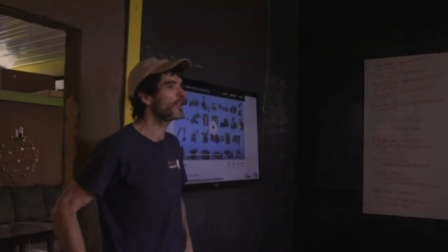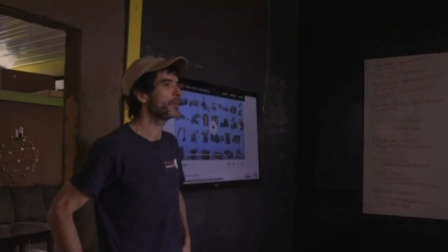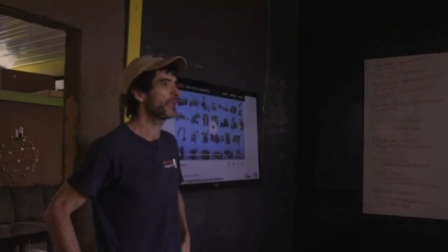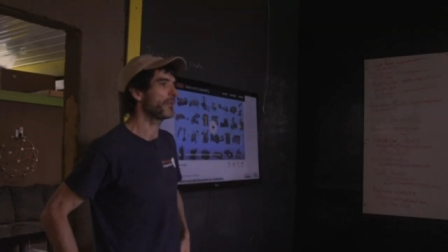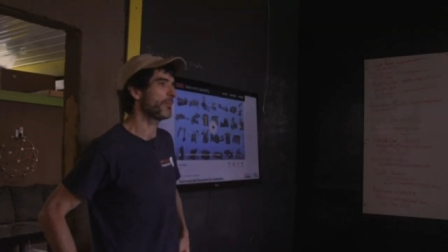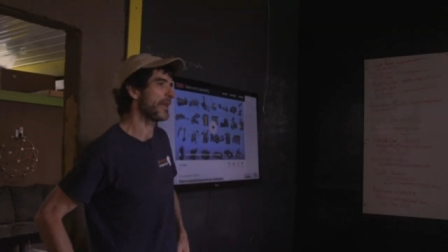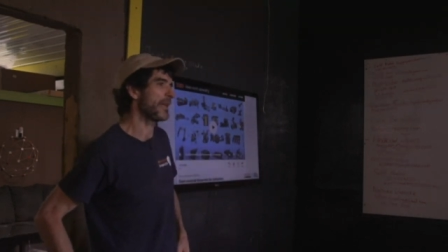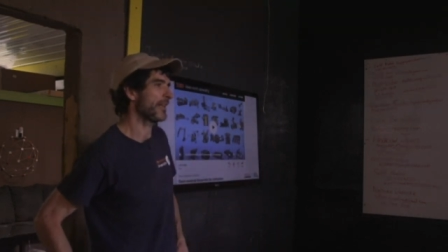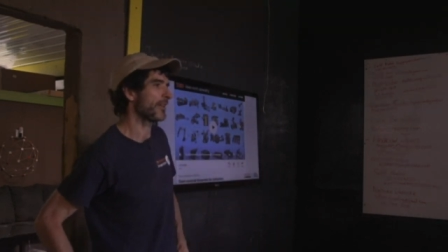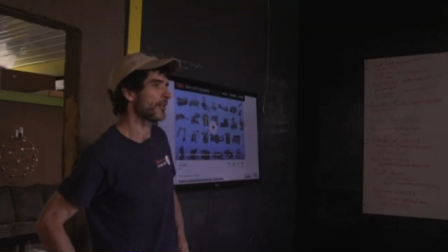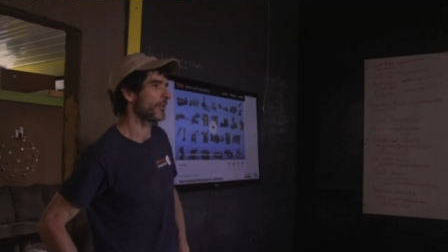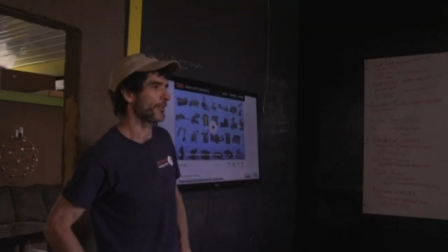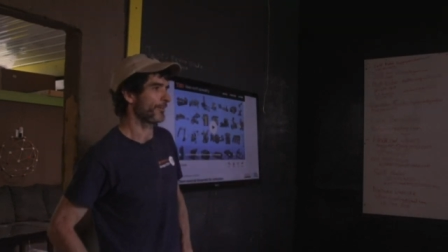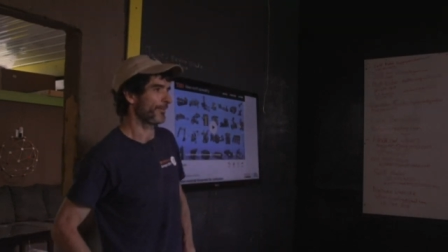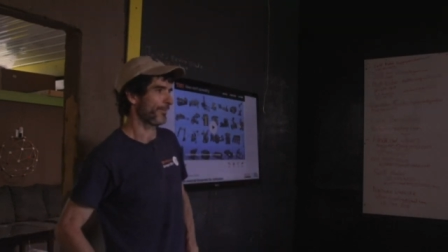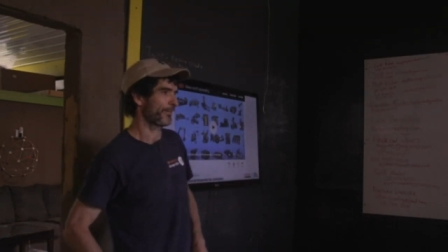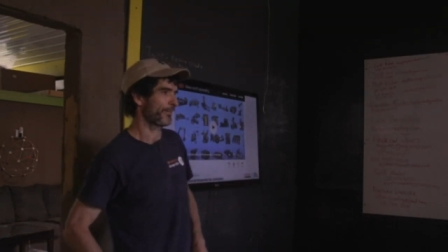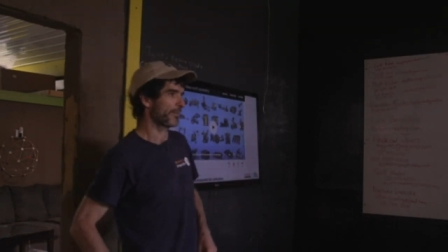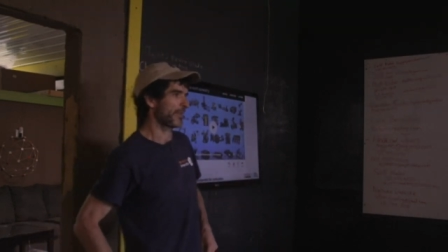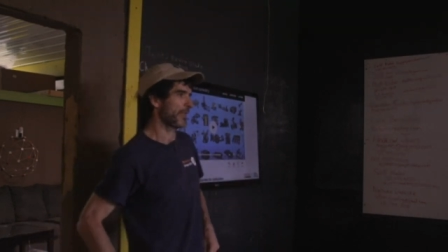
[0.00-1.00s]
filament maker,
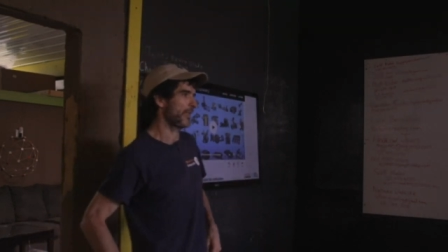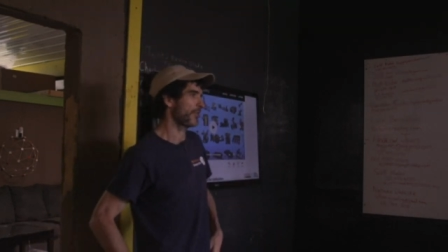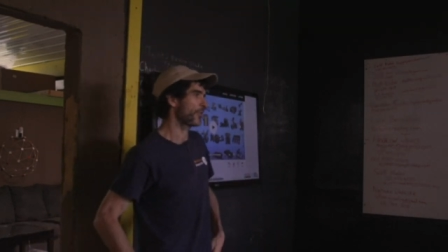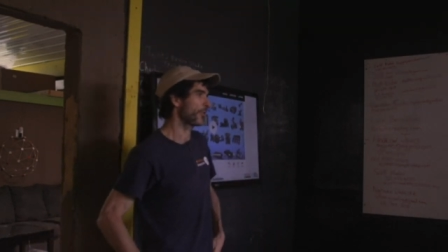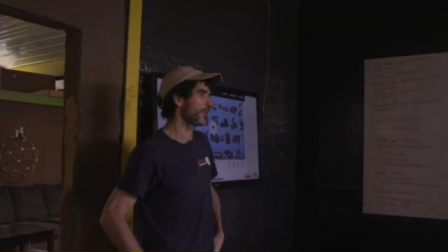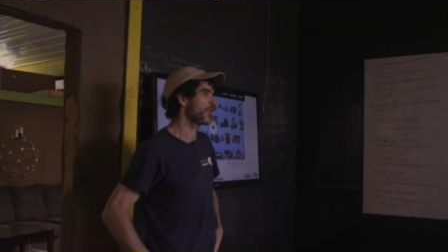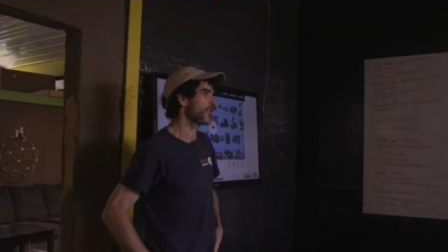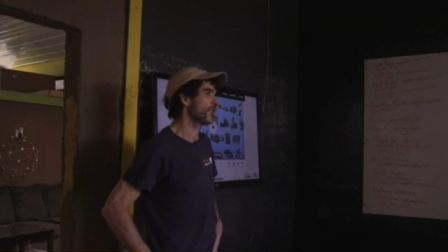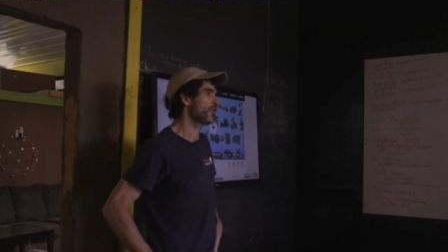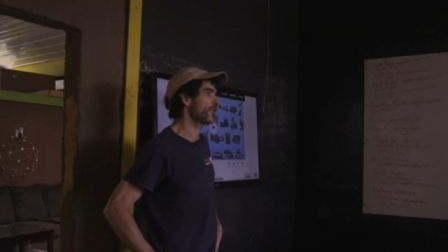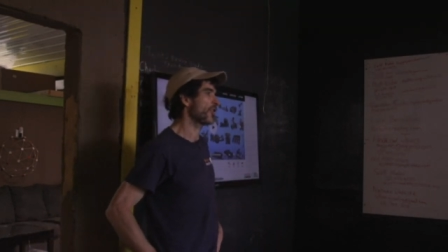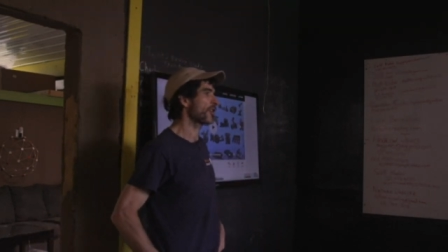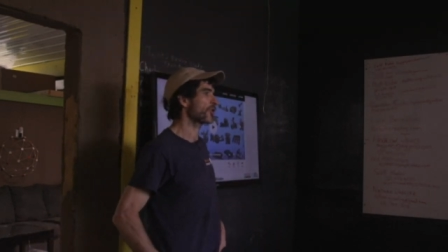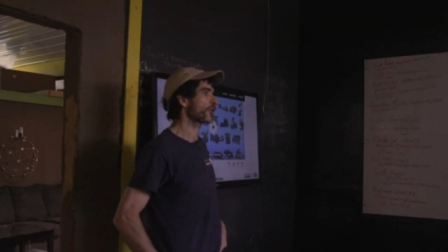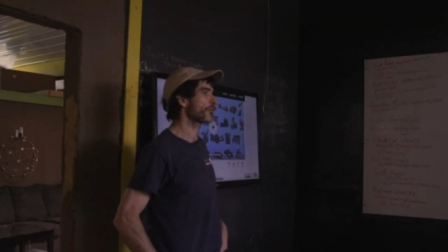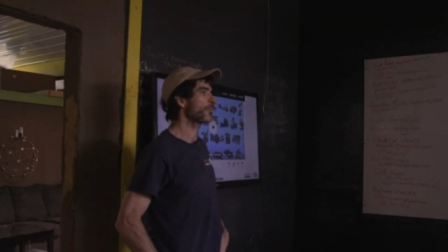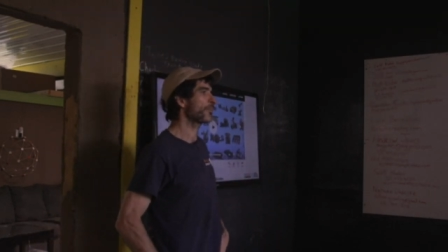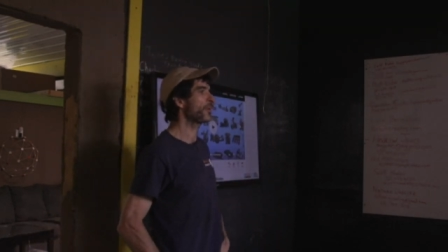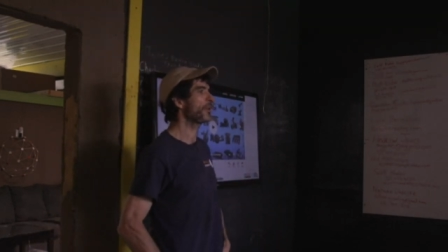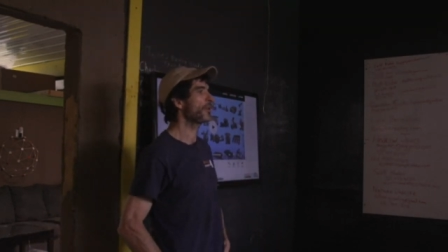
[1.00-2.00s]
so that's
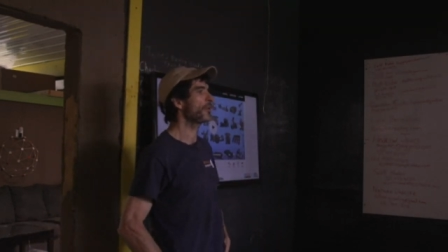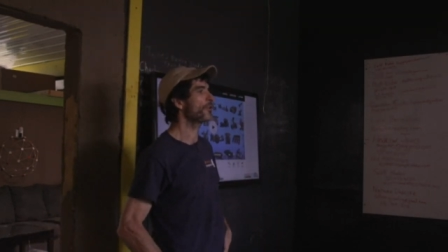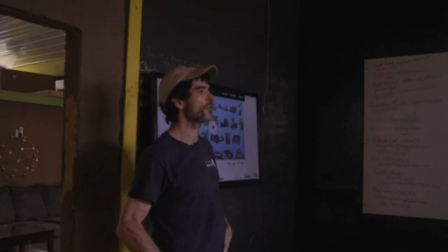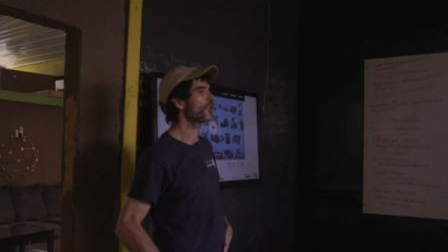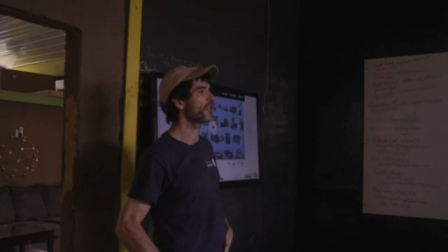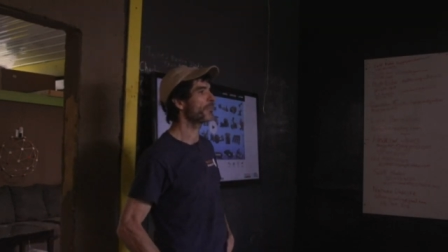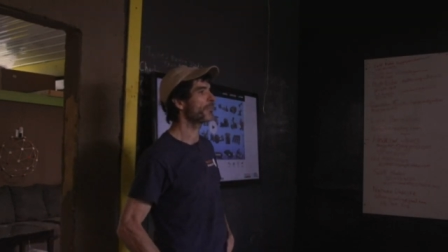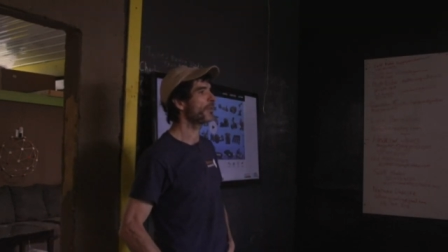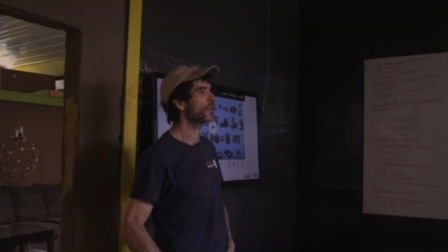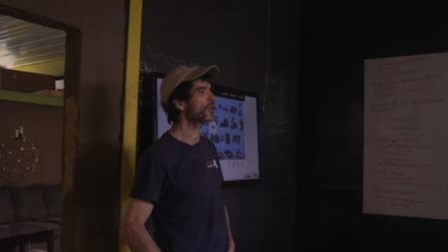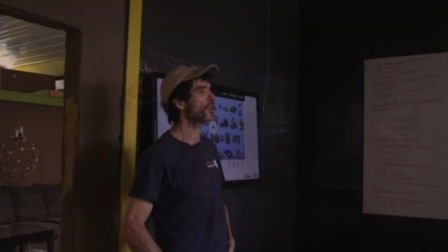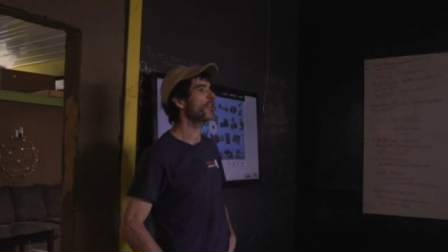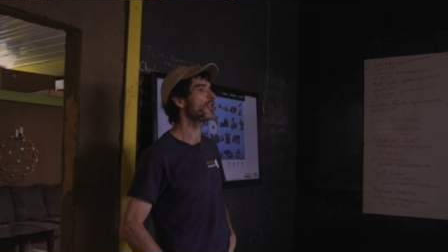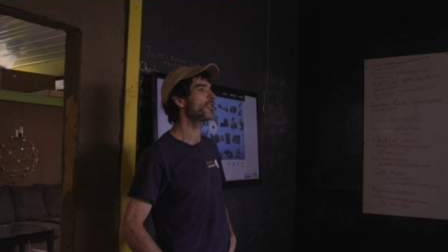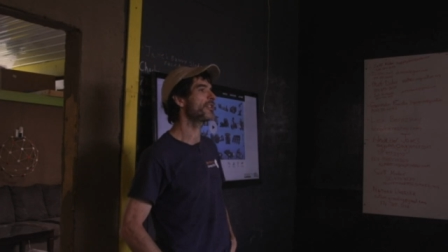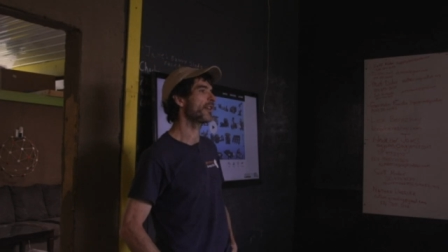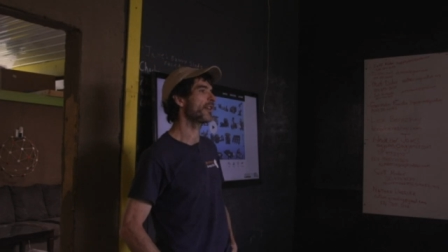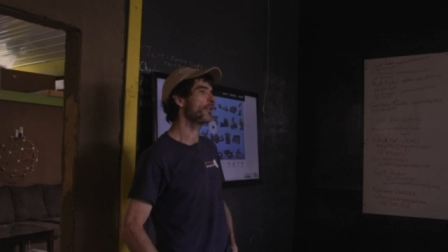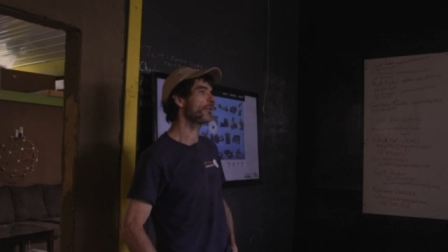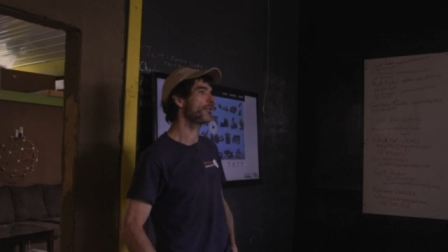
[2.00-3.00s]
Joshua Pierce at
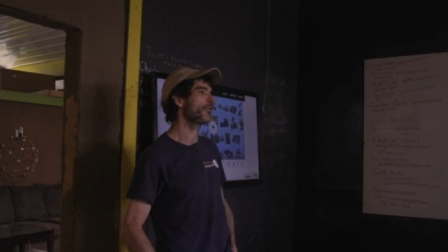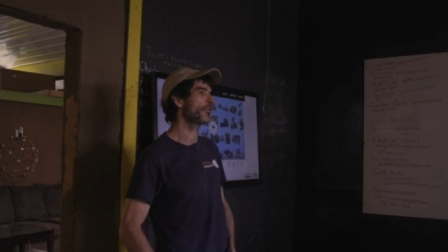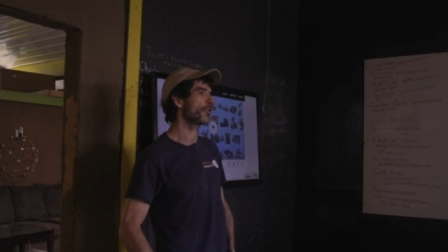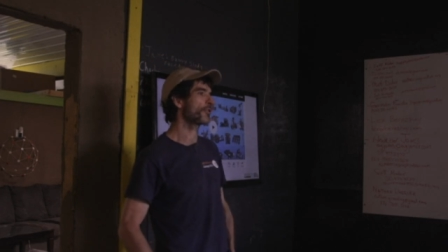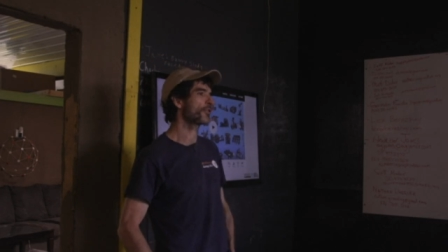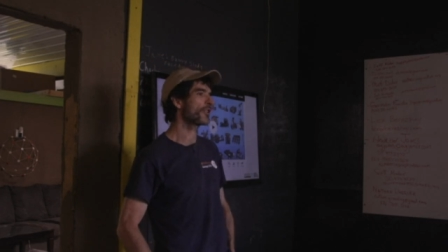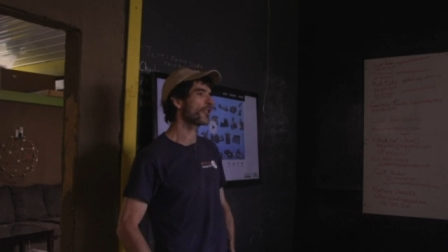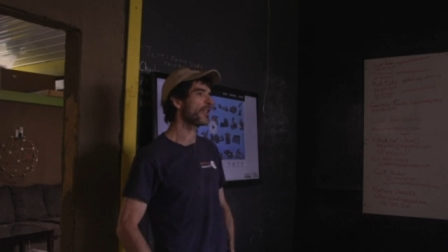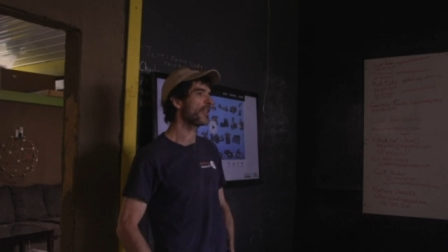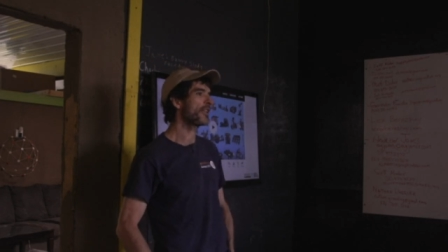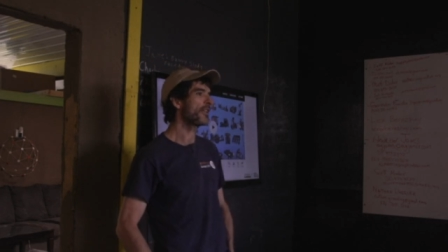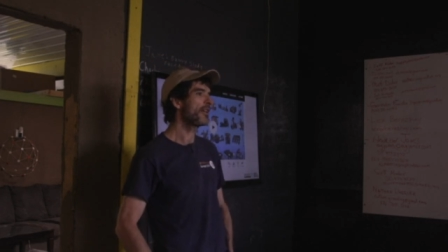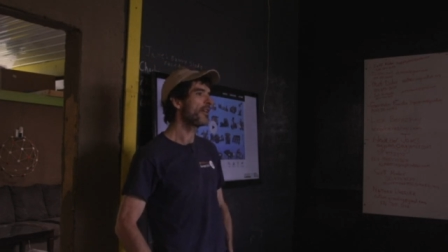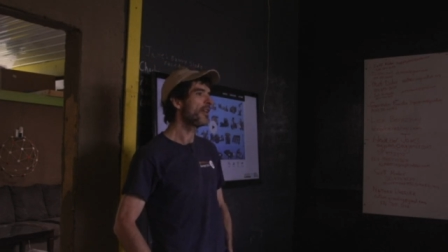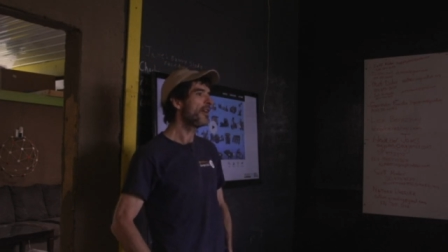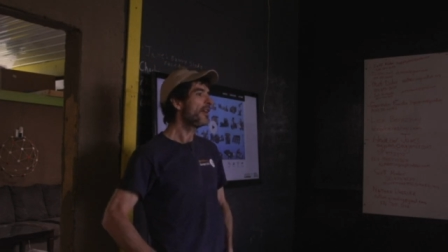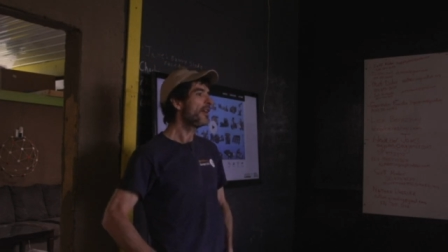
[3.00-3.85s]
Michigan Tech University.